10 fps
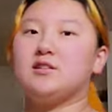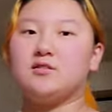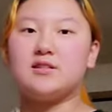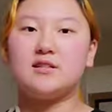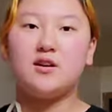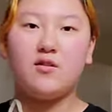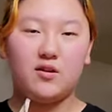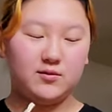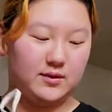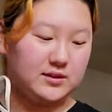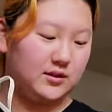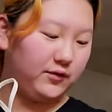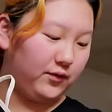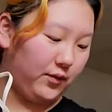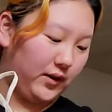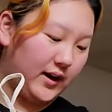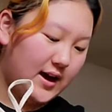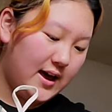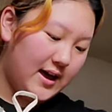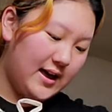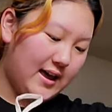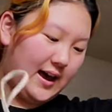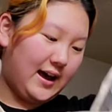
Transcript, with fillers: so it doesn't go all the way to the floor. It